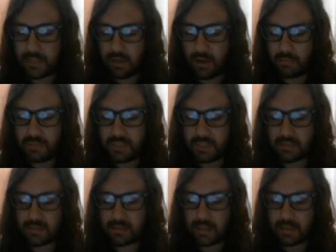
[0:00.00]

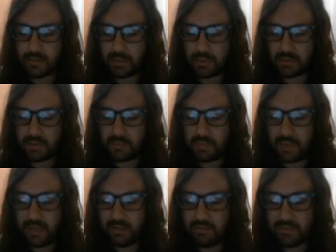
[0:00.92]
objects that you want to display.